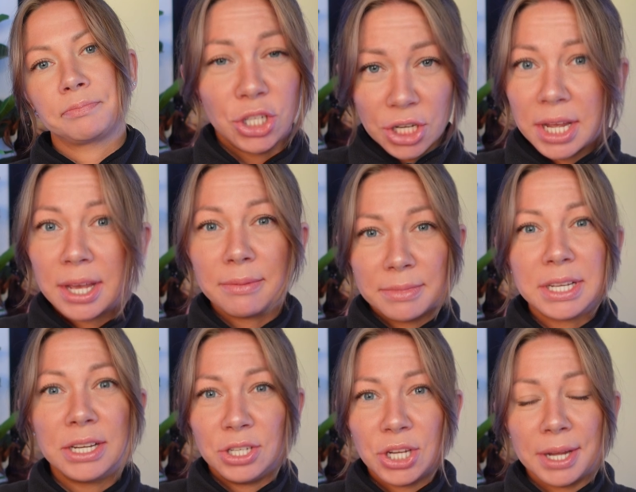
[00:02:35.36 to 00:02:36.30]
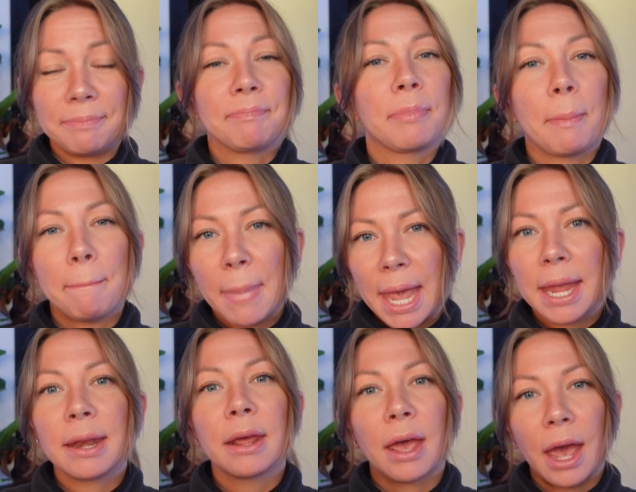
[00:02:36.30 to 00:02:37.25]
GMTG,
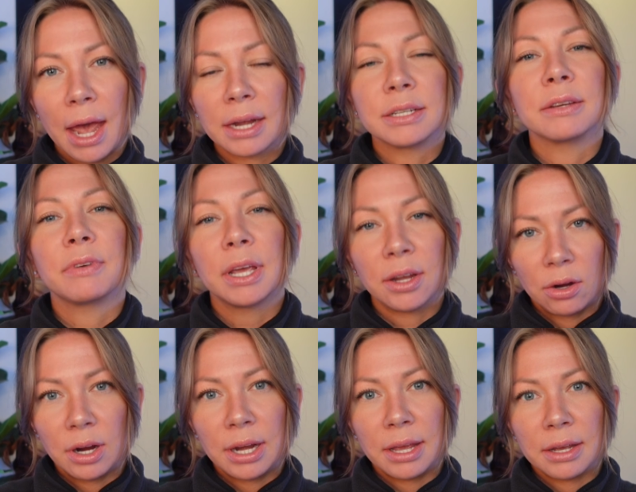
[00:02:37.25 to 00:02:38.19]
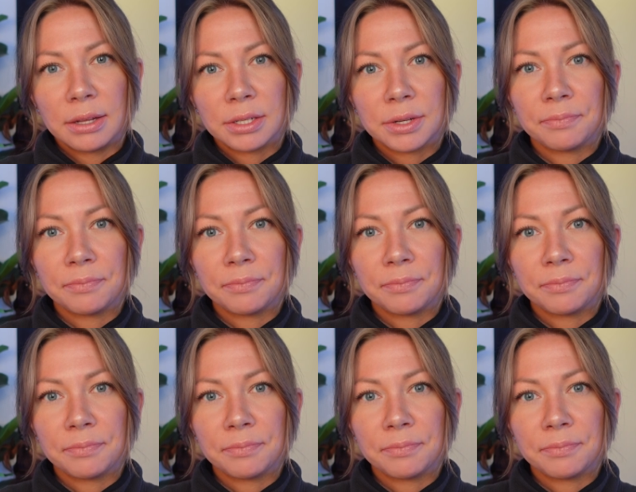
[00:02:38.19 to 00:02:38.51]
main active ingredient.